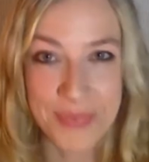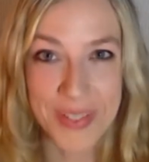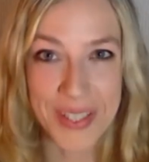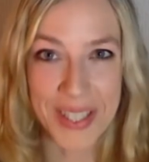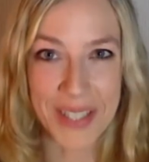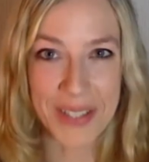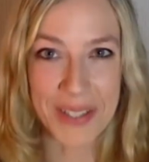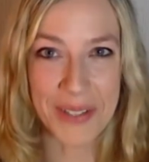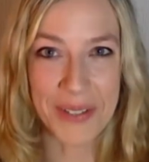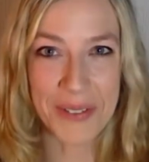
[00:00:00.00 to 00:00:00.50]

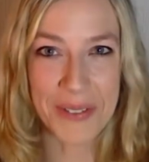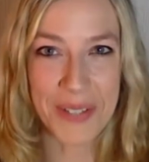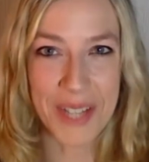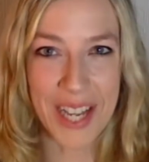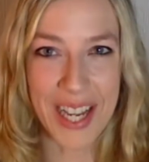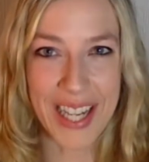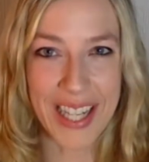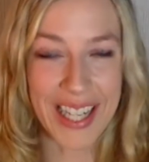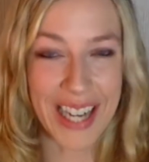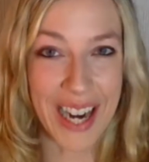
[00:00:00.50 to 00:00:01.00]
You know,
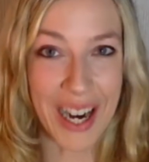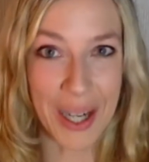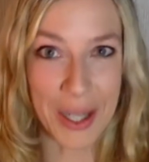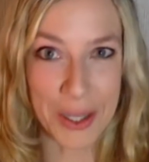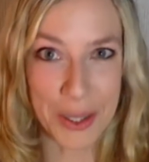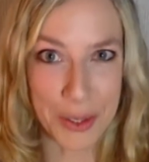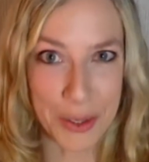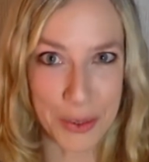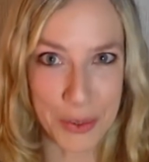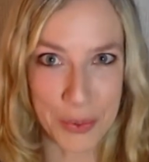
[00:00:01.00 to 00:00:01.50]
like, are
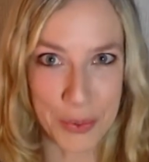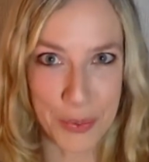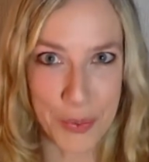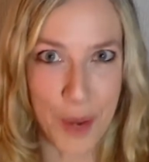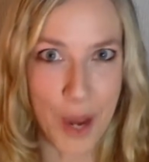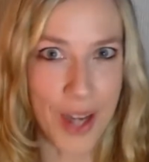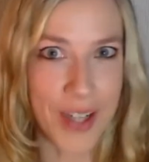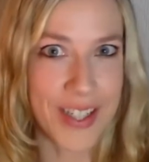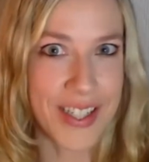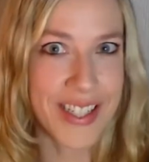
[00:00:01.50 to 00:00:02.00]
you
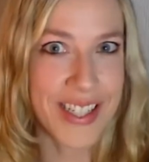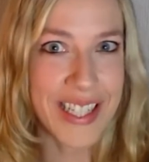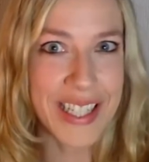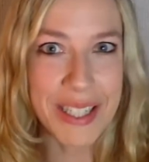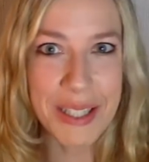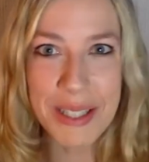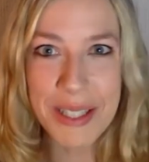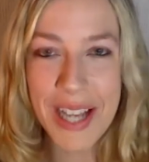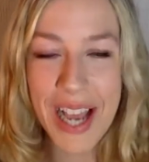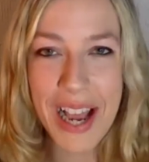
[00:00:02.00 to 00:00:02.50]

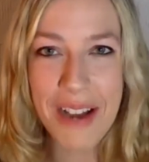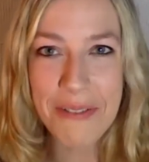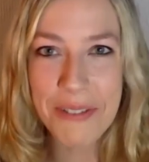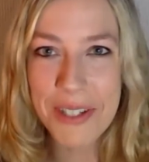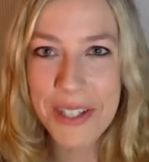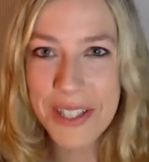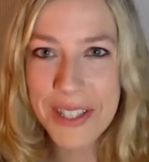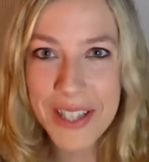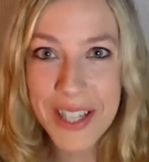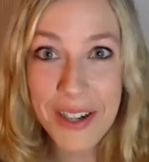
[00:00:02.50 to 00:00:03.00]
watching
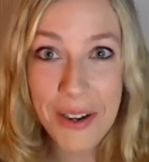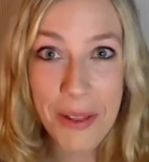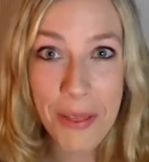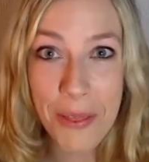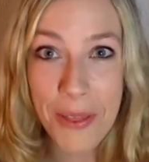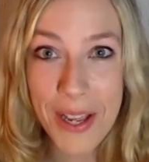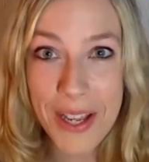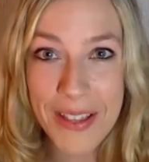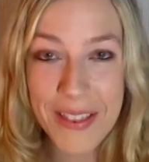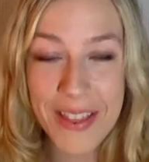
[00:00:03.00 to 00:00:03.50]
every little
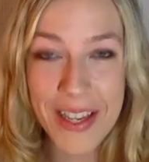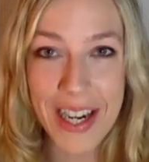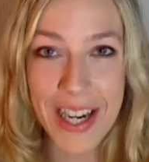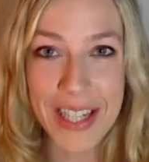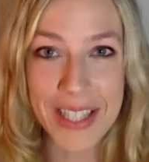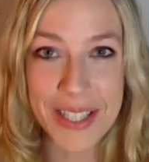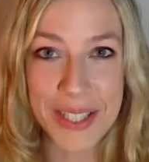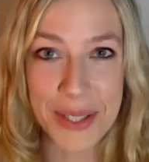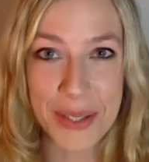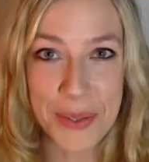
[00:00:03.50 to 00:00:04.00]
thing that
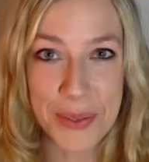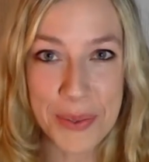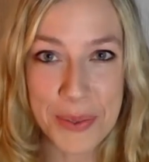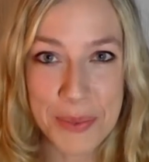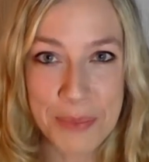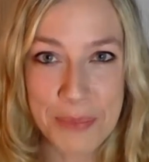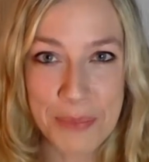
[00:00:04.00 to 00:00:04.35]
I do?